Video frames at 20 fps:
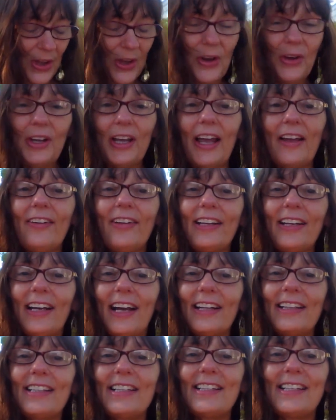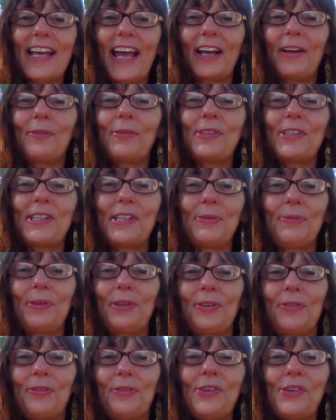Okay, I'm going to cut the deck. We'll see what
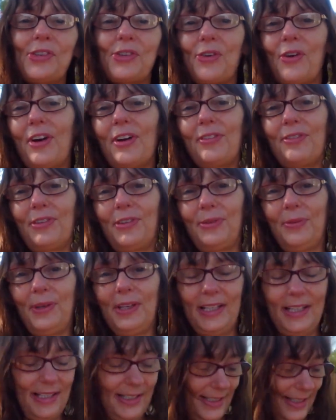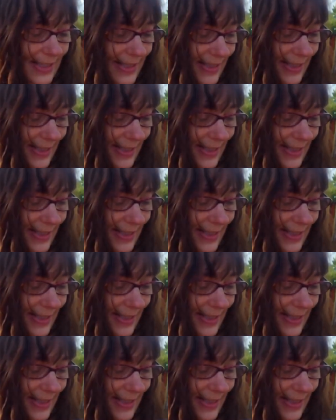our first card for the week is.